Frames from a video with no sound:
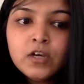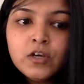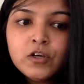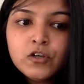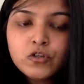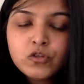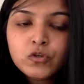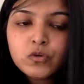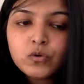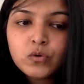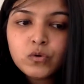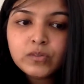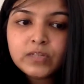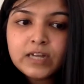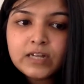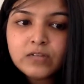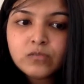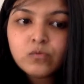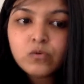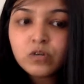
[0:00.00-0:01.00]
So
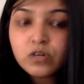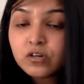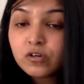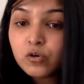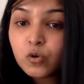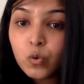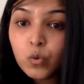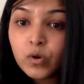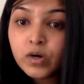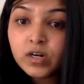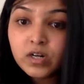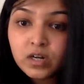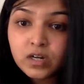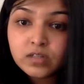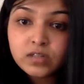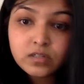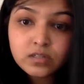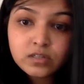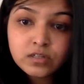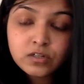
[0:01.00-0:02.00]
that's what a covert
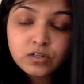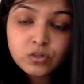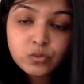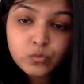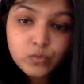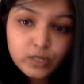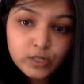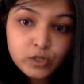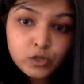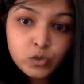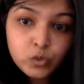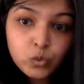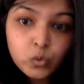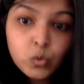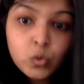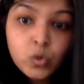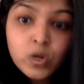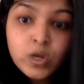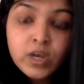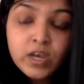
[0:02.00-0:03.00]
narcissist will do
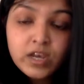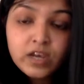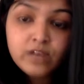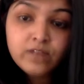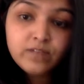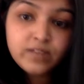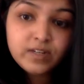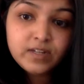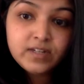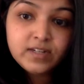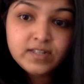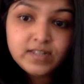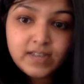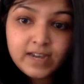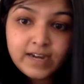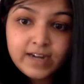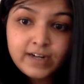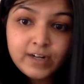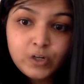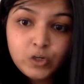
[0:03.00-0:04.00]
if they
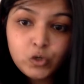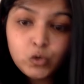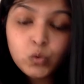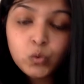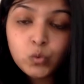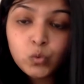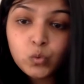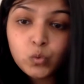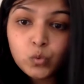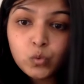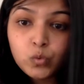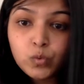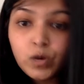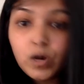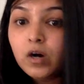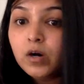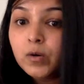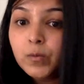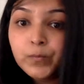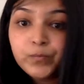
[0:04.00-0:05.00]
decide
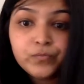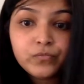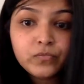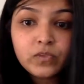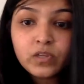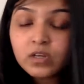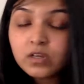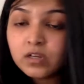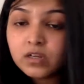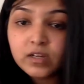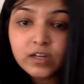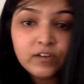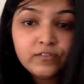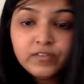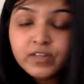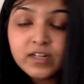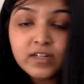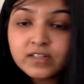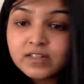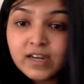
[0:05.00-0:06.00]
to if
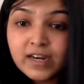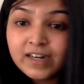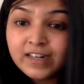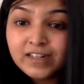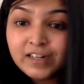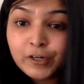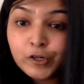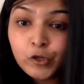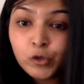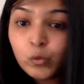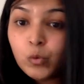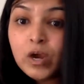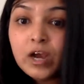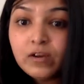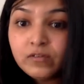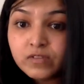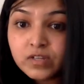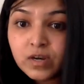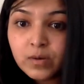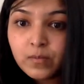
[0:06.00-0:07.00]
they decide that you have
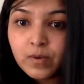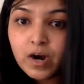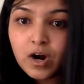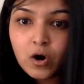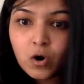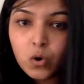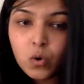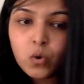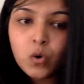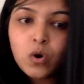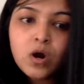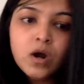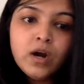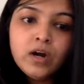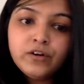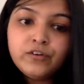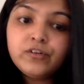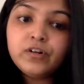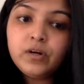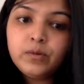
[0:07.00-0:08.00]
somehow
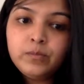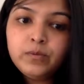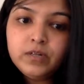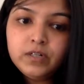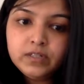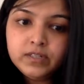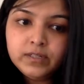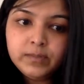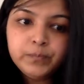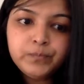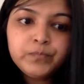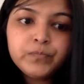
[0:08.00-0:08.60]
troubled them.